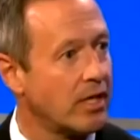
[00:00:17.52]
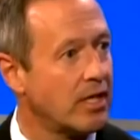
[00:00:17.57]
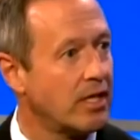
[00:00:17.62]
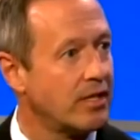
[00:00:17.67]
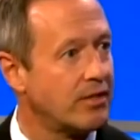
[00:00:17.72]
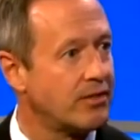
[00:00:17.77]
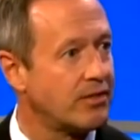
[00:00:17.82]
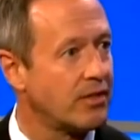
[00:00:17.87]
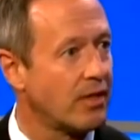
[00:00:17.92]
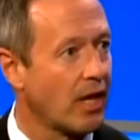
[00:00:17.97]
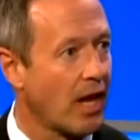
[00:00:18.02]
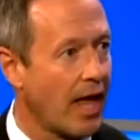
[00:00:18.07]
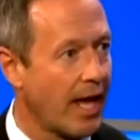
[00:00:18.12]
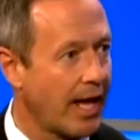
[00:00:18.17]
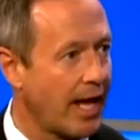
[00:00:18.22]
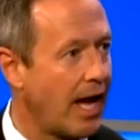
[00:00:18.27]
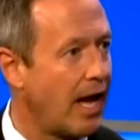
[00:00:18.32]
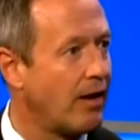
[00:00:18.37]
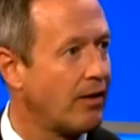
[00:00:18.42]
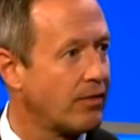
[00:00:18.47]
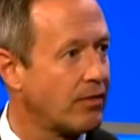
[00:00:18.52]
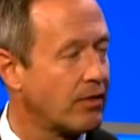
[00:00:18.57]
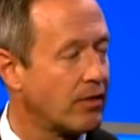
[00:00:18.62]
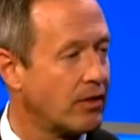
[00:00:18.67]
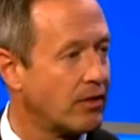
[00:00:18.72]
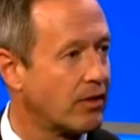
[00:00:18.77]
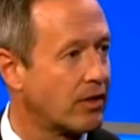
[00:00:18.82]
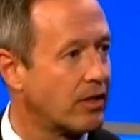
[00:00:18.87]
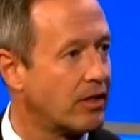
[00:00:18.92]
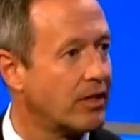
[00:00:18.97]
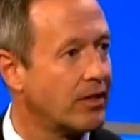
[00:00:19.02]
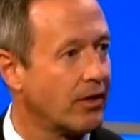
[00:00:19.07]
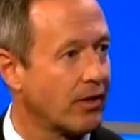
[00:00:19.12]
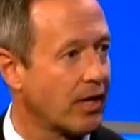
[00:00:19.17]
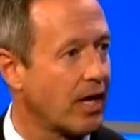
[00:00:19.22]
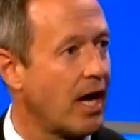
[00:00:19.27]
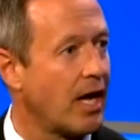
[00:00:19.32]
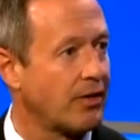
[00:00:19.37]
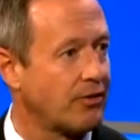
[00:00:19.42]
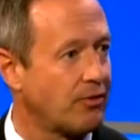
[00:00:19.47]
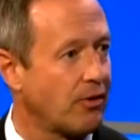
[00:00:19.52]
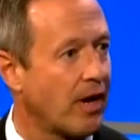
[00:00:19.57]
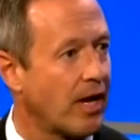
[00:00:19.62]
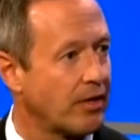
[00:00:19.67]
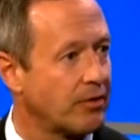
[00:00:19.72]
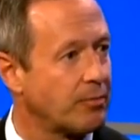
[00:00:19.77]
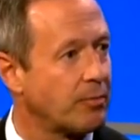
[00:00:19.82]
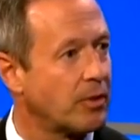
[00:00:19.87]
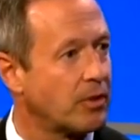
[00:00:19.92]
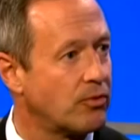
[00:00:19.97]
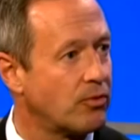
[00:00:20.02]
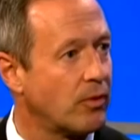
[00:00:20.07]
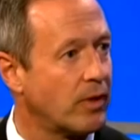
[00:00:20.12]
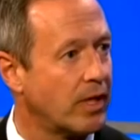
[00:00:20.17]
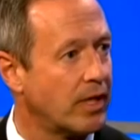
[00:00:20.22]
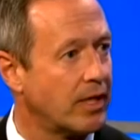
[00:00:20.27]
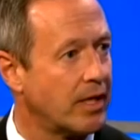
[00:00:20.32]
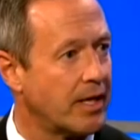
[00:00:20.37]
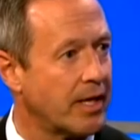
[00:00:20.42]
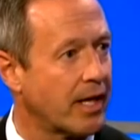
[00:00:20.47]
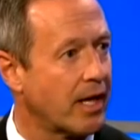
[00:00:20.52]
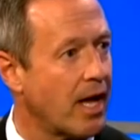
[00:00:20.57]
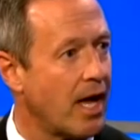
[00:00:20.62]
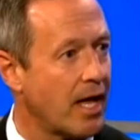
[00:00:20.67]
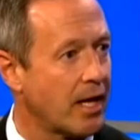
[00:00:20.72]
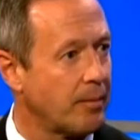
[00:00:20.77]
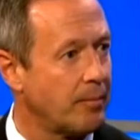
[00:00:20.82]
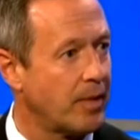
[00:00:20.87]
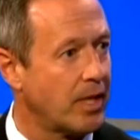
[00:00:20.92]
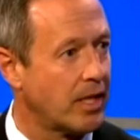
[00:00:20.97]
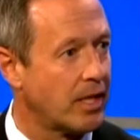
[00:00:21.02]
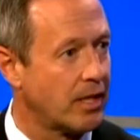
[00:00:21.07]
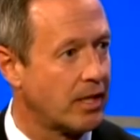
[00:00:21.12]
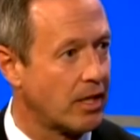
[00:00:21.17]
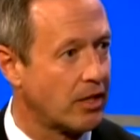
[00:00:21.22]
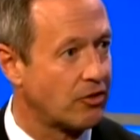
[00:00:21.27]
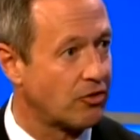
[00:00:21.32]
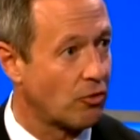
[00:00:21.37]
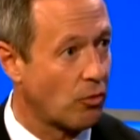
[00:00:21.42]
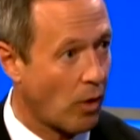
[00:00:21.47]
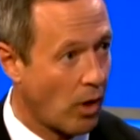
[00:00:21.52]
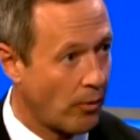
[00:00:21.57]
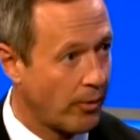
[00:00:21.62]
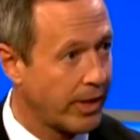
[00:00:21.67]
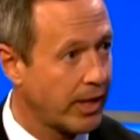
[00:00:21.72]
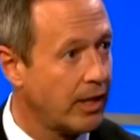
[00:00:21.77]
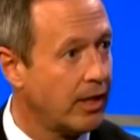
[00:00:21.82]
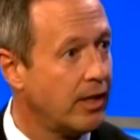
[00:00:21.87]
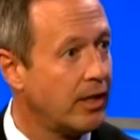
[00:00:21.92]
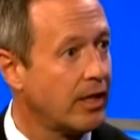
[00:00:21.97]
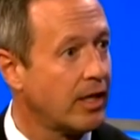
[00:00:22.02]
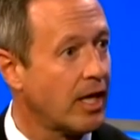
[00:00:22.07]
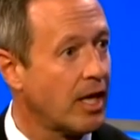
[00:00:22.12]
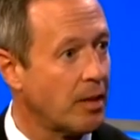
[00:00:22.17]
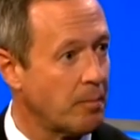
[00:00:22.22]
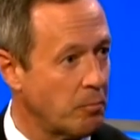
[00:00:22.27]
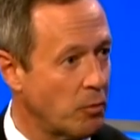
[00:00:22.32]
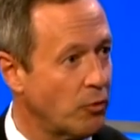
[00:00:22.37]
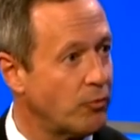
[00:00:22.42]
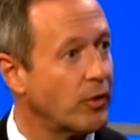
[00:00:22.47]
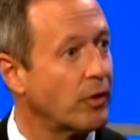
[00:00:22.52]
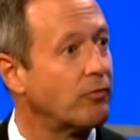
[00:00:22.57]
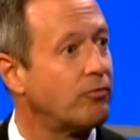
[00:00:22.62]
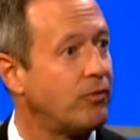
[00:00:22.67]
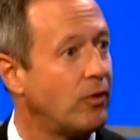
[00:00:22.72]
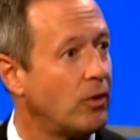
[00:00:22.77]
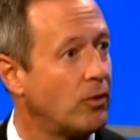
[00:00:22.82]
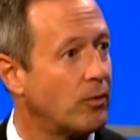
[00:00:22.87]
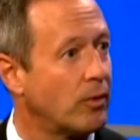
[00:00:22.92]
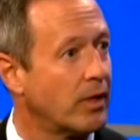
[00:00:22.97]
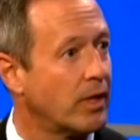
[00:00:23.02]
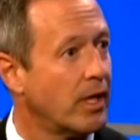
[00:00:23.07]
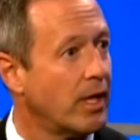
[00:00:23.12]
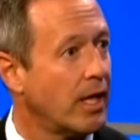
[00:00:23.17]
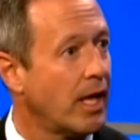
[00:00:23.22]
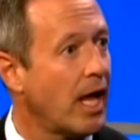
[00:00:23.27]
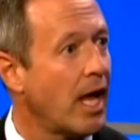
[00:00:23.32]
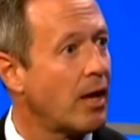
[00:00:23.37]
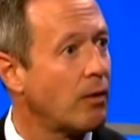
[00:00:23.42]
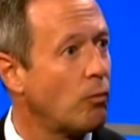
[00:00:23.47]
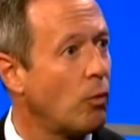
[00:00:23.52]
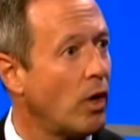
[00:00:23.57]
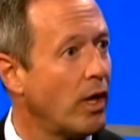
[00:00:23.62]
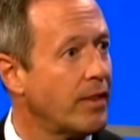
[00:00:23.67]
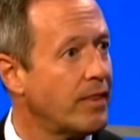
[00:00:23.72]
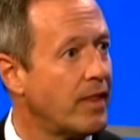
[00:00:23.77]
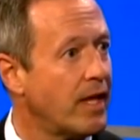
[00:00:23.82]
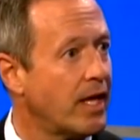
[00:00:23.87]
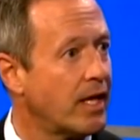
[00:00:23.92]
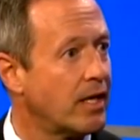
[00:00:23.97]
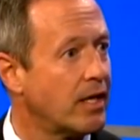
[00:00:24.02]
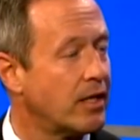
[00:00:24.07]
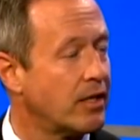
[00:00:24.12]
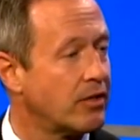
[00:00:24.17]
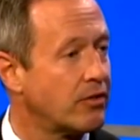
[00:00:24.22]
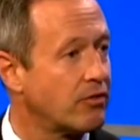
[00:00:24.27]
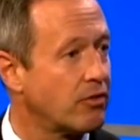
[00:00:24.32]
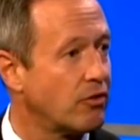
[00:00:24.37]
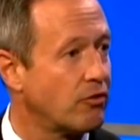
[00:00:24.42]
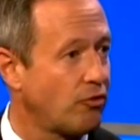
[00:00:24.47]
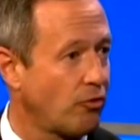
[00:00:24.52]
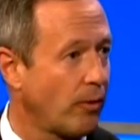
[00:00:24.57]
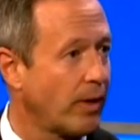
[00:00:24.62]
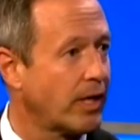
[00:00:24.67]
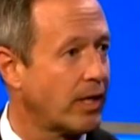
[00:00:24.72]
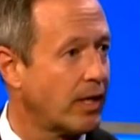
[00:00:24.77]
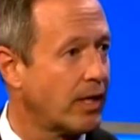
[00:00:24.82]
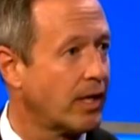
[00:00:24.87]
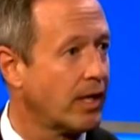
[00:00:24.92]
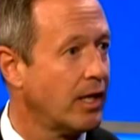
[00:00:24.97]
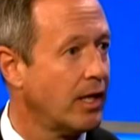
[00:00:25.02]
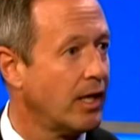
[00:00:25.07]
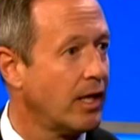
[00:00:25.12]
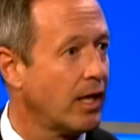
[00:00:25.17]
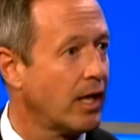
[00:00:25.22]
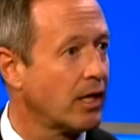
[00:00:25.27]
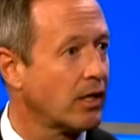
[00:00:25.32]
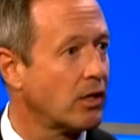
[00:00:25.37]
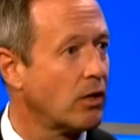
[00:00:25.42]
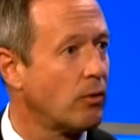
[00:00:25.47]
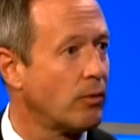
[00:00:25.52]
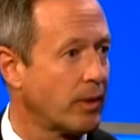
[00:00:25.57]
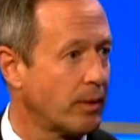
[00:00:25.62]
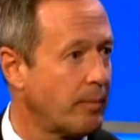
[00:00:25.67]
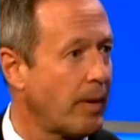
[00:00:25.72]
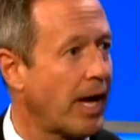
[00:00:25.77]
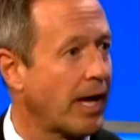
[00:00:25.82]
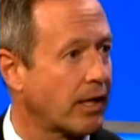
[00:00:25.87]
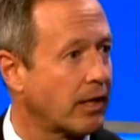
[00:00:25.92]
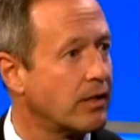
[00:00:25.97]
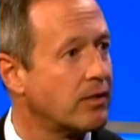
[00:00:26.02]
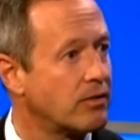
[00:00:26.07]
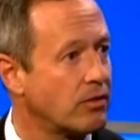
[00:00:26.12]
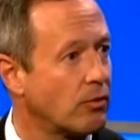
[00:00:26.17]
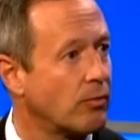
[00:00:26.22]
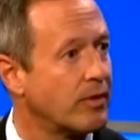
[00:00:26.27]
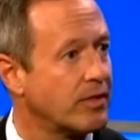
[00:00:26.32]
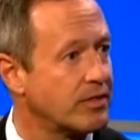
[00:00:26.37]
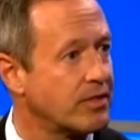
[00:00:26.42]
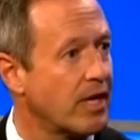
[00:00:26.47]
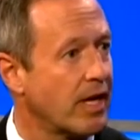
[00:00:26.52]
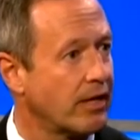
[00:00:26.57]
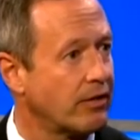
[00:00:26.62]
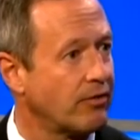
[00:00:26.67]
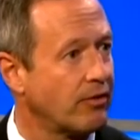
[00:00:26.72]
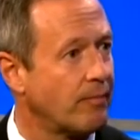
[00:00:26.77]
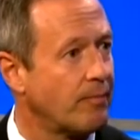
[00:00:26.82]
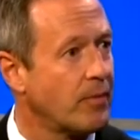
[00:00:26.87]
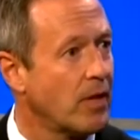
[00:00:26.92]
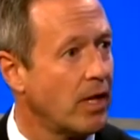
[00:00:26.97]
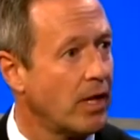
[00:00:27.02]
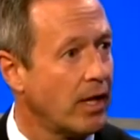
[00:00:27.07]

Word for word: needs to lay out the clear contrast between an economy that's growing and moving forward, and one that is shrinking and going back into recession.